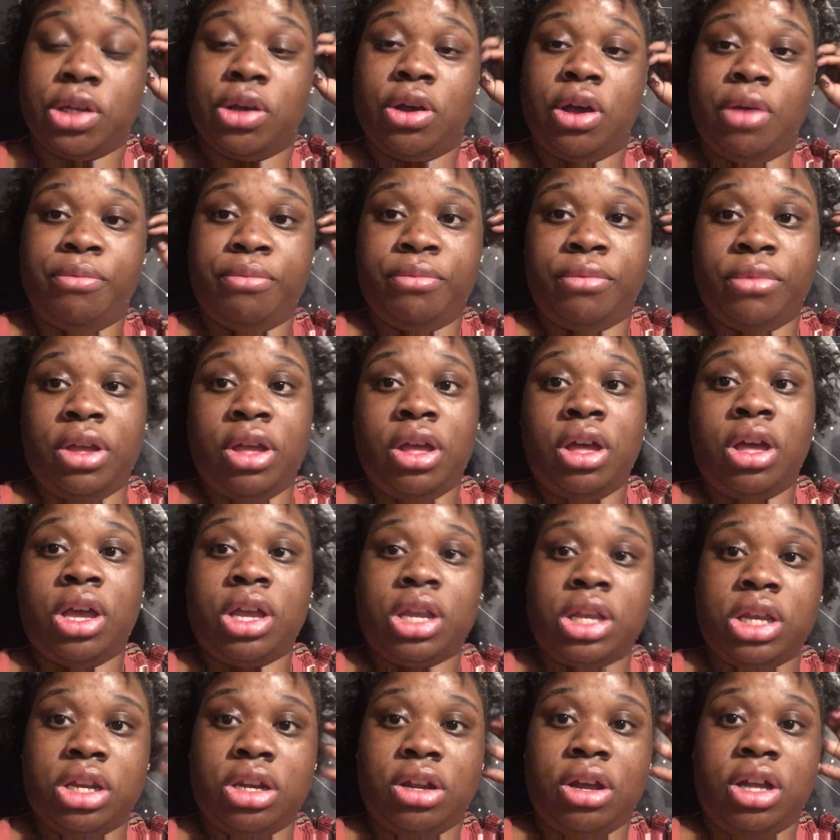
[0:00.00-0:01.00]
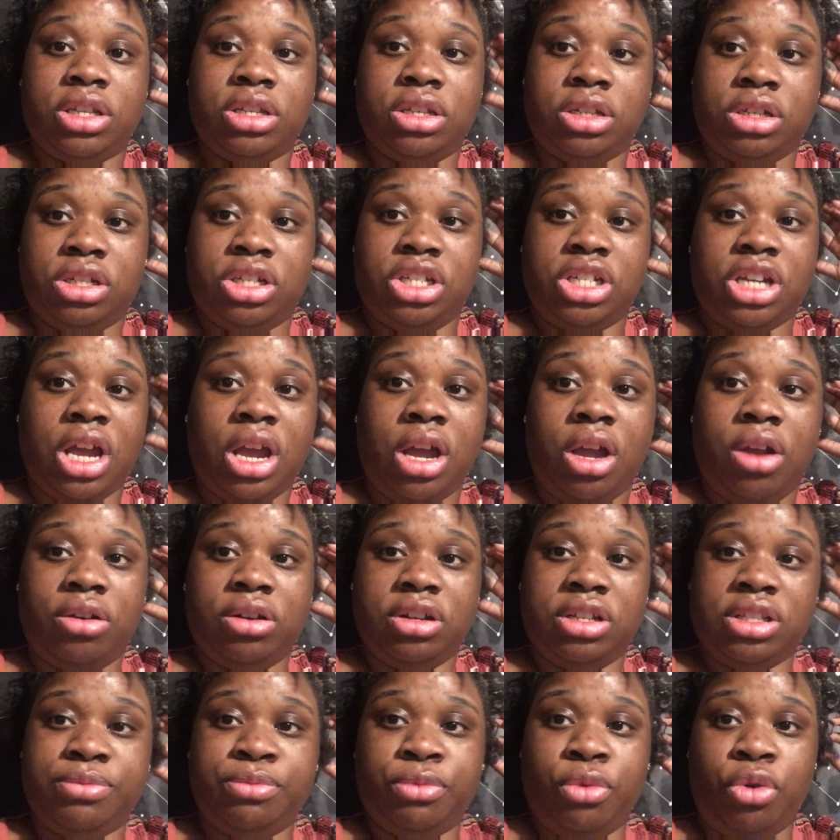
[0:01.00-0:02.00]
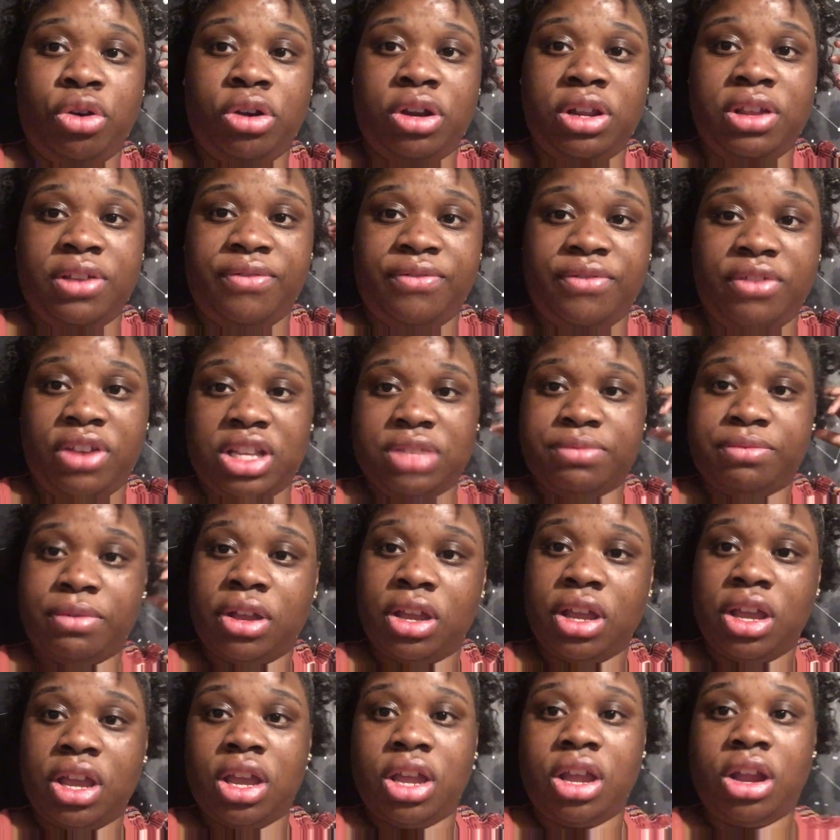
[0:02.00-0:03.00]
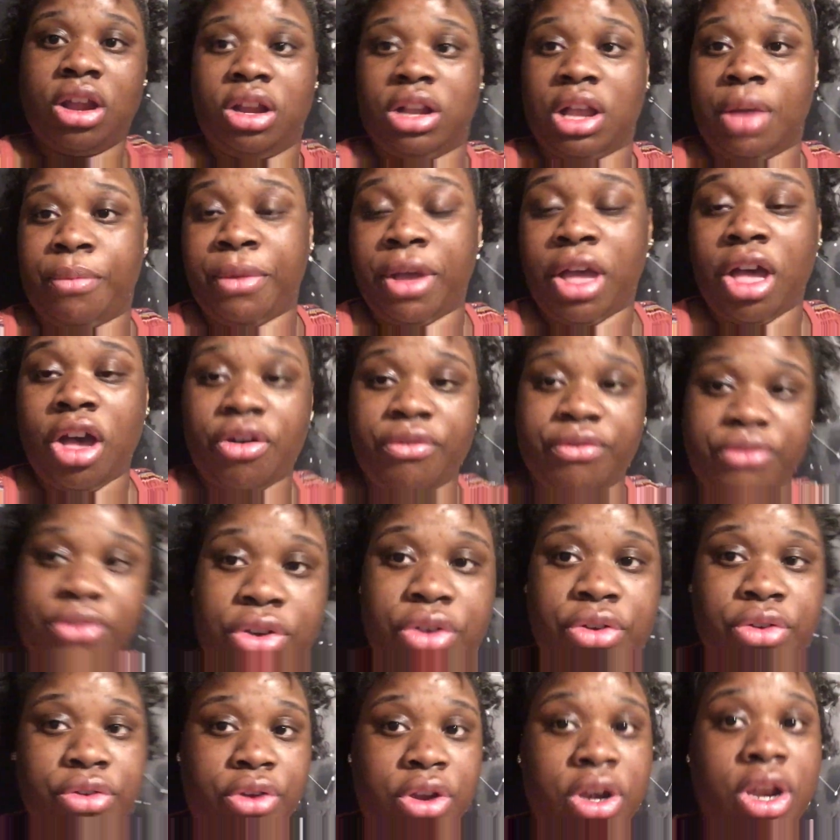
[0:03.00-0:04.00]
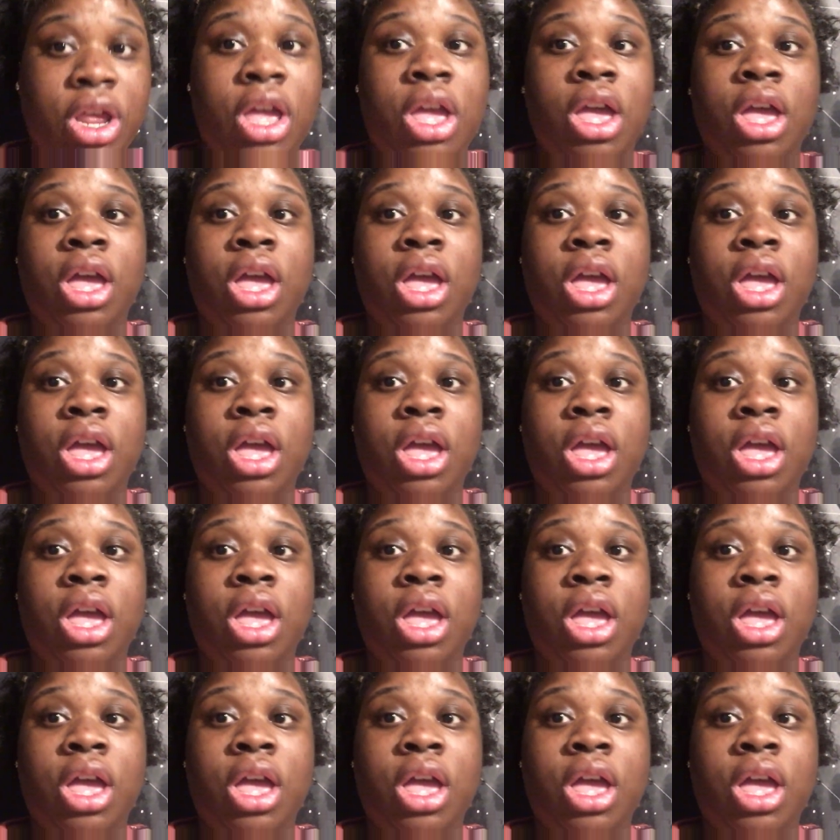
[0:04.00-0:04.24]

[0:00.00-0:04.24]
So I'm, you know, I took a shower this morning, fixed my hair, got my outfit on,